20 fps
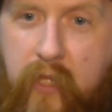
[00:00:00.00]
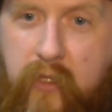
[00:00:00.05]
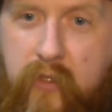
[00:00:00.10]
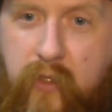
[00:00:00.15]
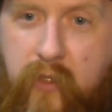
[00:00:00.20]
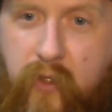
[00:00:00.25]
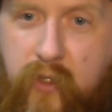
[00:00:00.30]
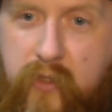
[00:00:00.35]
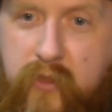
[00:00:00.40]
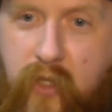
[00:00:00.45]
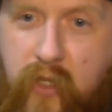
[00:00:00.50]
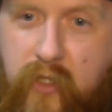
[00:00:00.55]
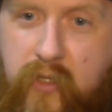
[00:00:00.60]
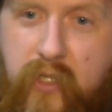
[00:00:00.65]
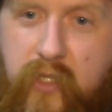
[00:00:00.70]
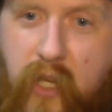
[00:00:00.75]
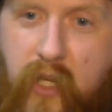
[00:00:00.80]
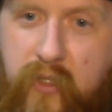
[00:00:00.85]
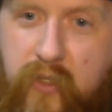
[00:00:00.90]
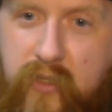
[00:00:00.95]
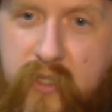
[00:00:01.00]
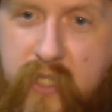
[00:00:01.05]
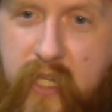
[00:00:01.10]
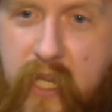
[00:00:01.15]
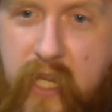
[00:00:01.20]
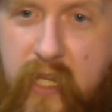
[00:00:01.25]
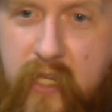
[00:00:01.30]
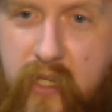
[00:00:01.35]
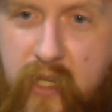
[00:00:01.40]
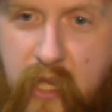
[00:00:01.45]
And so it starts to
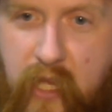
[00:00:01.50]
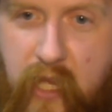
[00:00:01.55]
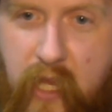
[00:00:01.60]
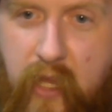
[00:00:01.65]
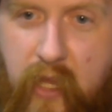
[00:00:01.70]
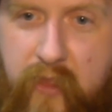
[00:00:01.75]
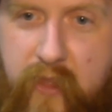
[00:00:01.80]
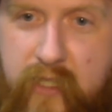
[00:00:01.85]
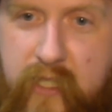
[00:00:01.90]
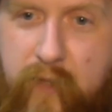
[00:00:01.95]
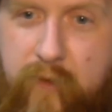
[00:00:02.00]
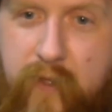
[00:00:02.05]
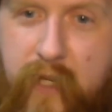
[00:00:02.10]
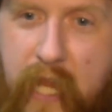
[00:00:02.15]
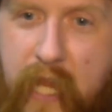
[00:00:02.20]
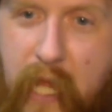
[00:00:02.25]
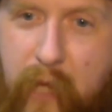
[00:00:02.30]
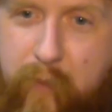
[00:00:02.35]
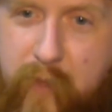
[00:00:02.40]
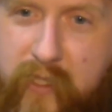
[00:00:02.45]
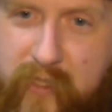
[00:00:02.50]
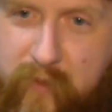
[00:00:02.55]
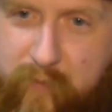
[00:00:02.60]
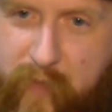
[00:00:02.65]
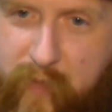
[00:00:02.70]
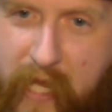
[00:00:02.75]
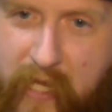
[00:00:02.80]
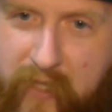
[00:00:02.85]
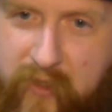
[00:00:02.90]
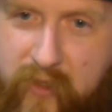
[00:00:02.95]
understand the different habits and
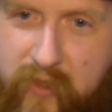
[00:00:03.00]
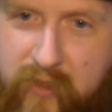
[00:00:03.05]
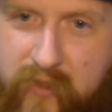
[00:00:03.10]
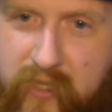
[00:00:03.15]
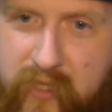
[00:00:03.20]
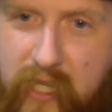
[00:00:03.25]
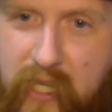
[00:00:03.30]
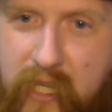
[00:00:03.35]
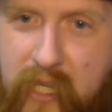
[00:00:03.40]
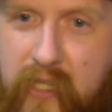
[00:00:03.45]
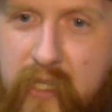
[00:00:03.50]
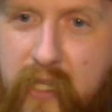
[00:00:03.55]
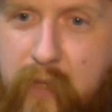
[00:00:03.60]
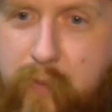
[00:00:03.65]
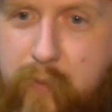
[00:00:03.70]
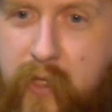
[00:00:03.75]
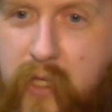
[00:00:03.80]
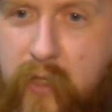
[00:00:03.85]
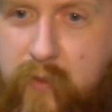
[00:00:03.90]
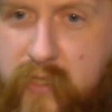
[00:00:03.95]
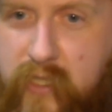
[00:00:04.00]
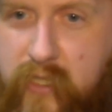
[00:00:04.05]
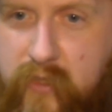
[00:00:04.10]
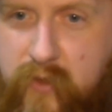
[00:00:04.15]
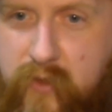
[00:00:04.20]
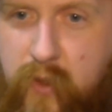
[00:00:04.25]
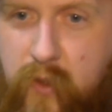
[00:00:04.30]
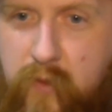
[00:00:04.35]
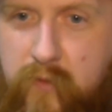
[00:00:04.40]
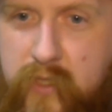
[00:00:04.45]
patterns, and it becomes
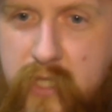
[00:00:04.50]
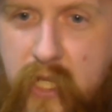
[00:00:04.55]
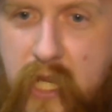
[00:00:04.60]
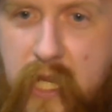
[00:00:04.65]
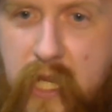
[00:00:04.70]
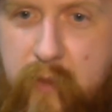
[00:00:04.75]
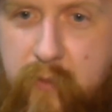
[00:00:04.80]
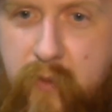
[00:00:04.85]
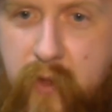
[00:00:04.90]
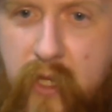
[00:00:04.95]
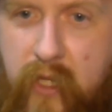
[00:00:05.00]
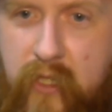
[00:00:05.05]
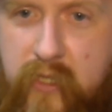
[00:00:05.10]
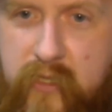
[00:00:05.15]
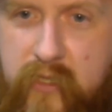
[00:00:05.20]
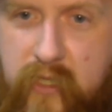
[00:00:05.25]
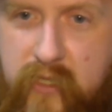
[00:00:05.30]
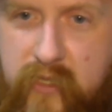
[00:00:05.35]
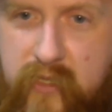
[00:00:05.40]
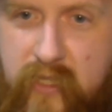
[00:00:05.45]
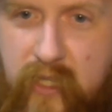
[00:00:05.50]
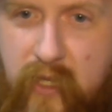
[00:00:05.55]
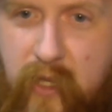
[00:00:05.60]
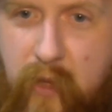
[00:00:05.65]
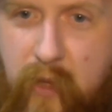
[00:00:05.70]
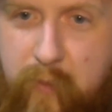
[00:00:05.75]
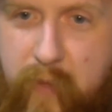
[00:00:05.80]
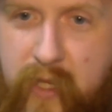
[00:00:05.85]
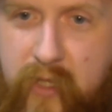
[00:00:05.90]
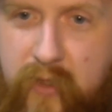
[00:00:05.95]
easier over time. It's just
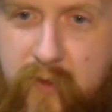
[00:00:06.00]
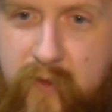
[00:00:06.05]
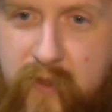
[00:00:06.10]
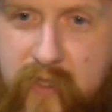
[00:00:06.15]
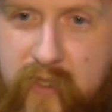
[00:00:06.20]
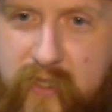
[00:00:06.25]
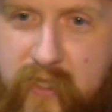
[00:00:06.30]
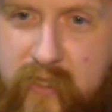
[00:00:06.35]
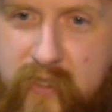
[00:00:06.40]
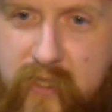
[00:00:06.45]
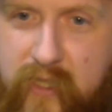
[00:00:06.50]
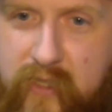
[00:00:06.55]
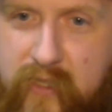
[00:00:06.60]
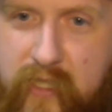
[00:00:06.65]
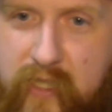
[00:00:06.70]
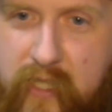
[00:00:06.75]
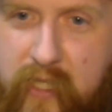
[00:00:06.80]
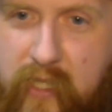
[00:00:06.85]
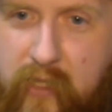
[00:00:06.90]
a matter of consistency